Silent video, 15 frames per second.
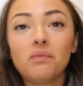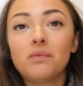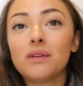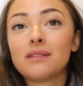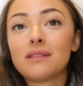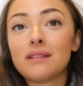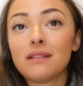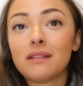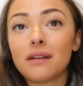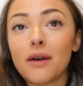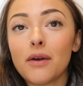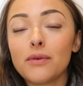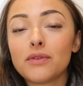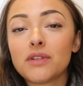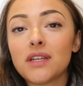was in
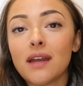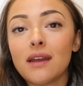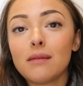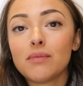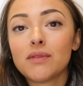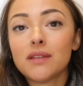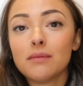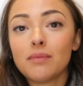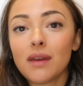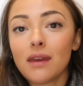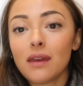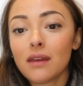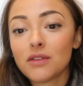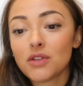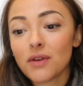no shape to
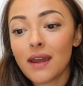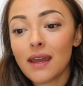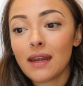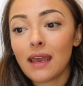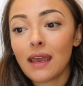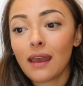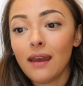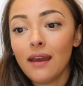be training.